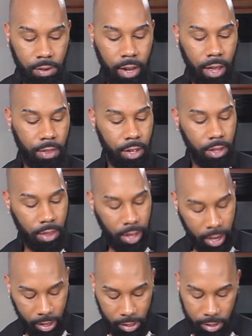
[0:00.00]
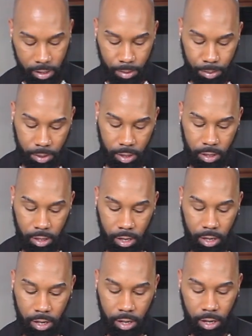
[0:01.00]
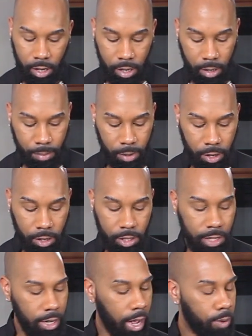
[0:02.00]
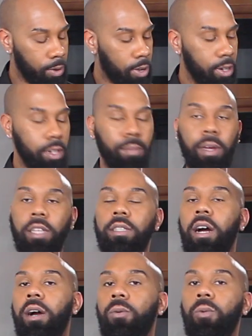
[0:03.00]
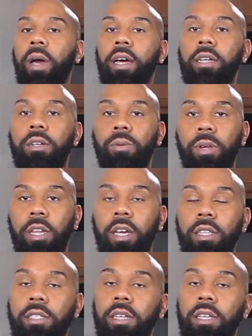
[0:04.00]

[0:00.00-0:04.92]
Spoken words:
now that that is completely immersed, now we're going to mix our wet ingredients